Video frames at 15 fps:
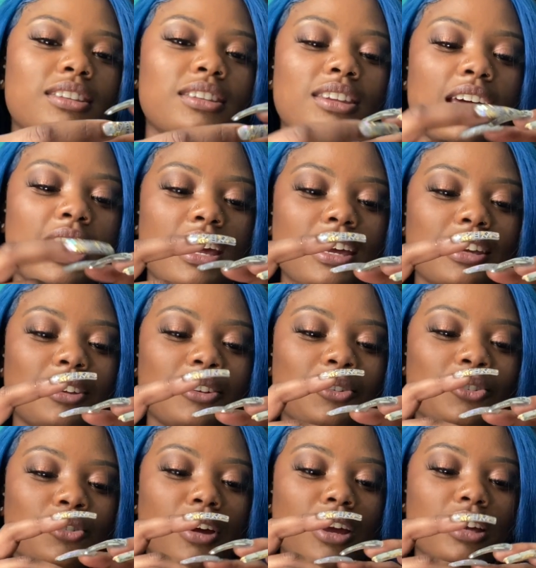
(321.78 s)
thank you,
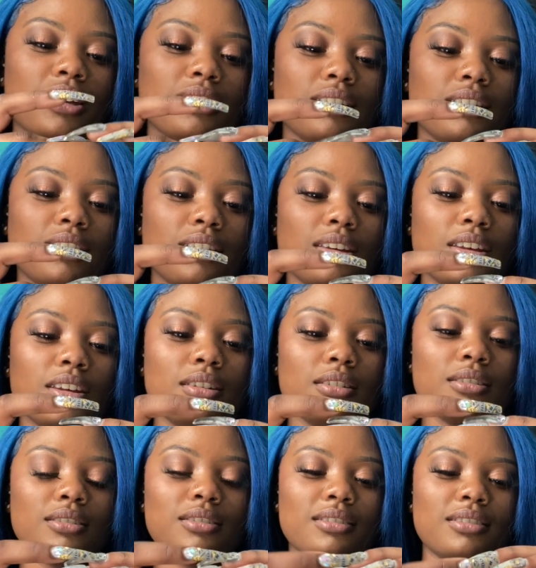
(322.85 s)
Drakey.
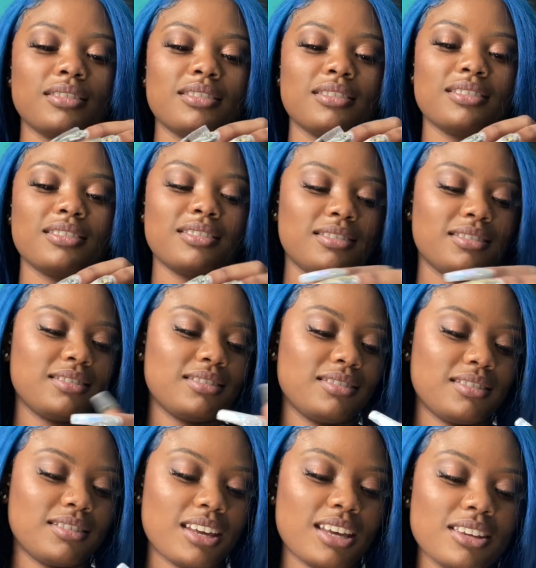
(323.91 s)
You're welcome.
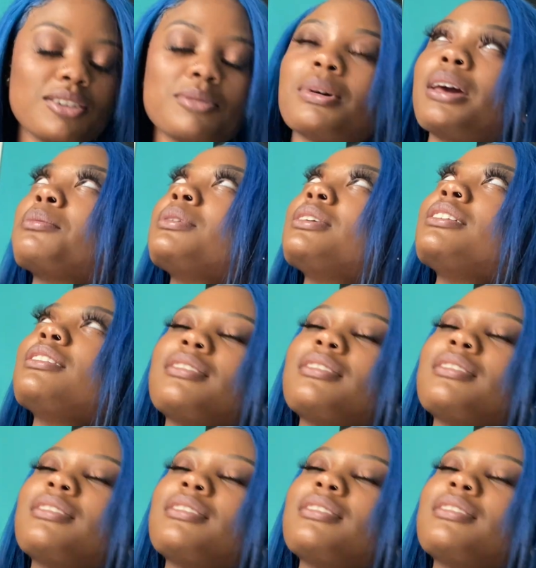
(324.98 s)
Thank you, baby.